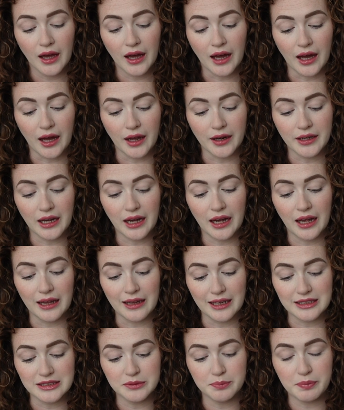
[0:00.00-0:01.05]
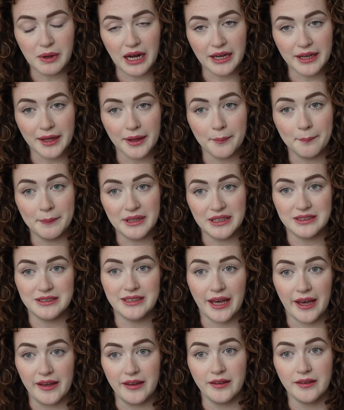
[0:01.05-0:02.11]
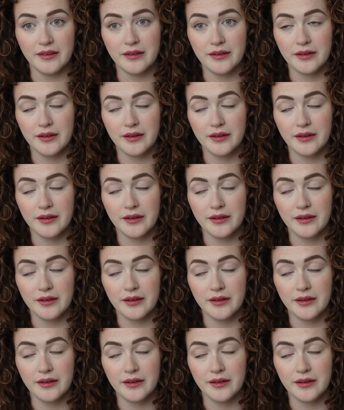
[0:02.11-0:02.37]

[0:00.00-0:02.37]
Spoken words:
And I land back at midday.